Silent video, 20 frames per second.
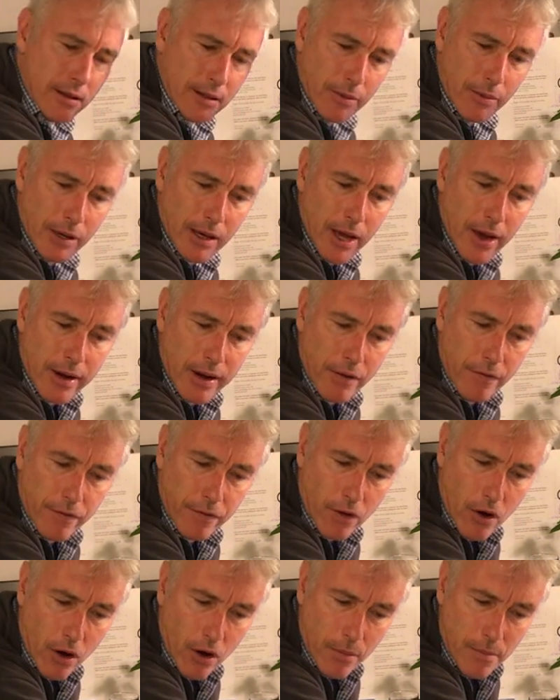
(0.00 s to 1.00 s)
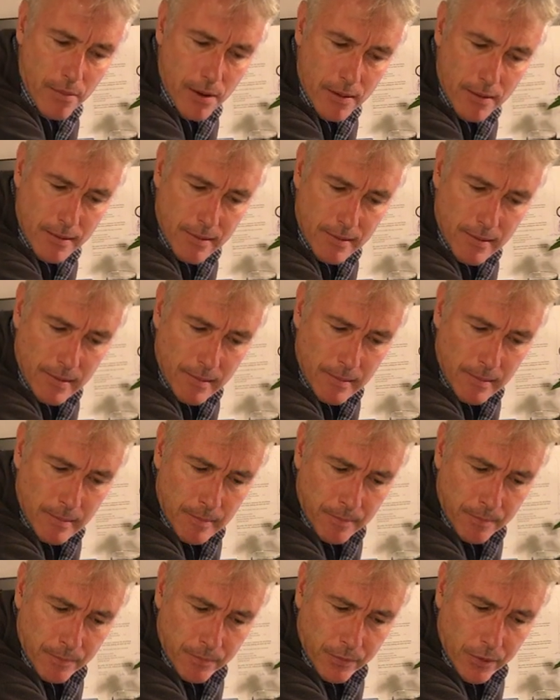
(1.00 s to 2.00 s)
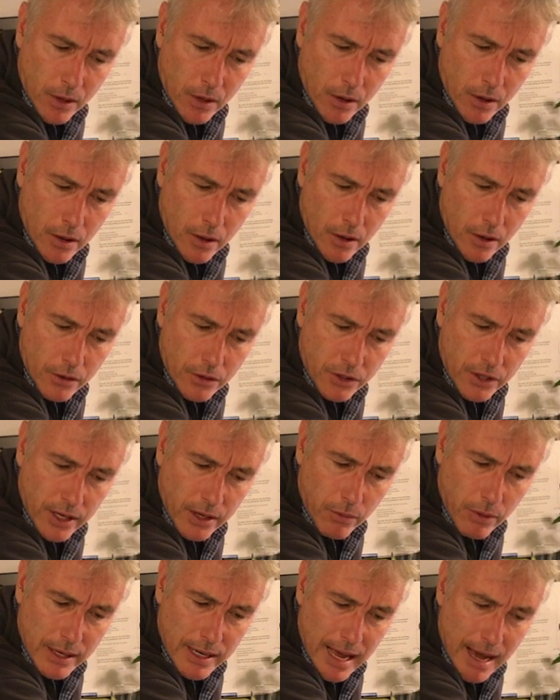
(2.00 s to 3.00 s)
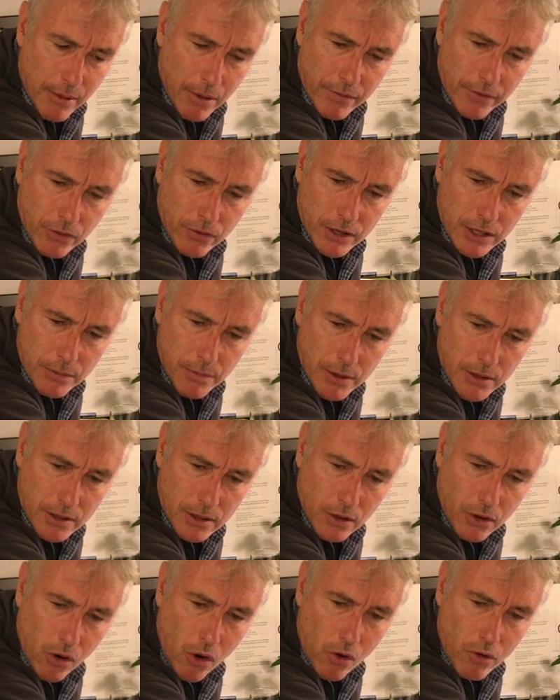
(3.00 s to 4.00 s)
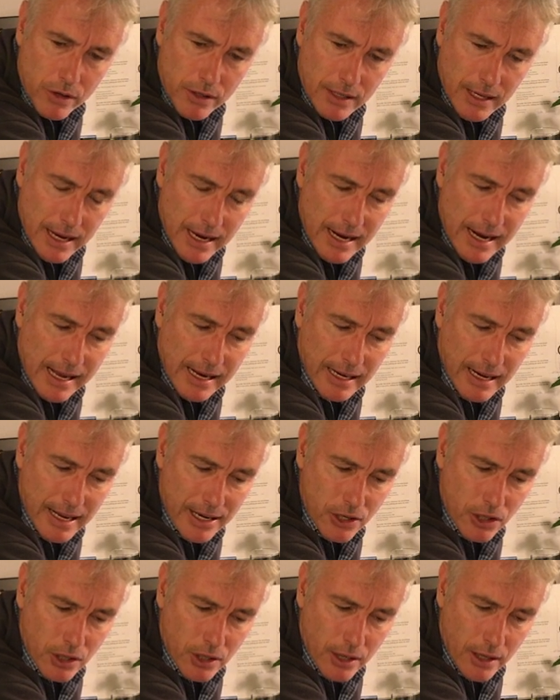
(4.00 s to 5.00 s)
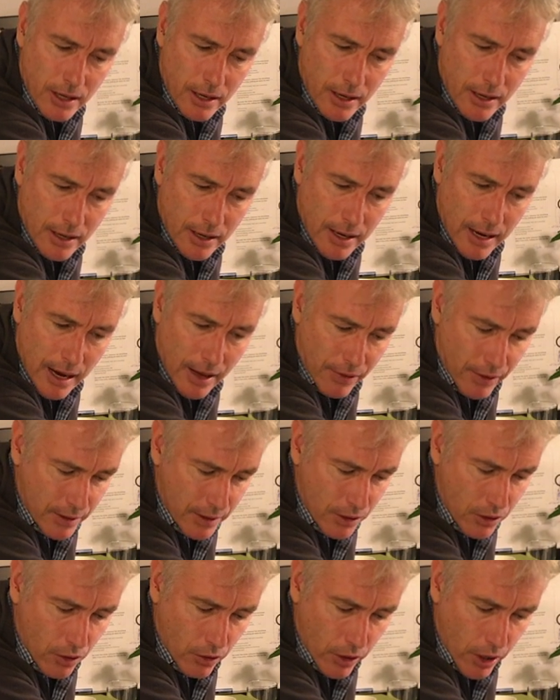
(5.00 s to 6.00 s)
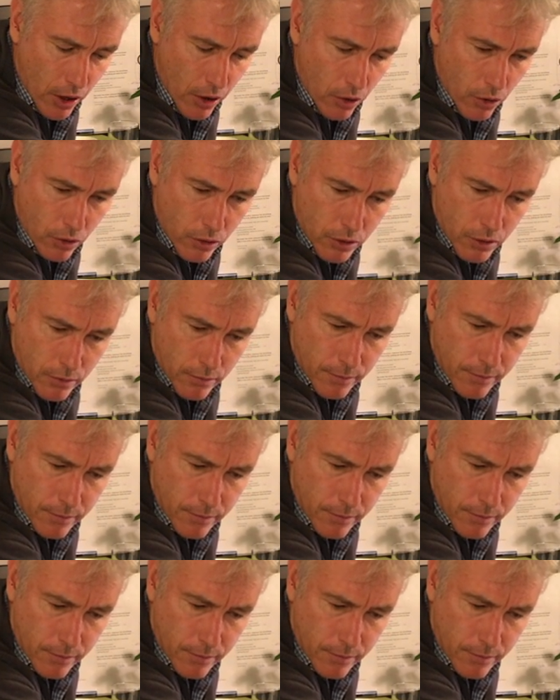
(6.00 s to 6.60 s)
So we're going from Sing We Now of Christmas, chorus in English, and this is your node.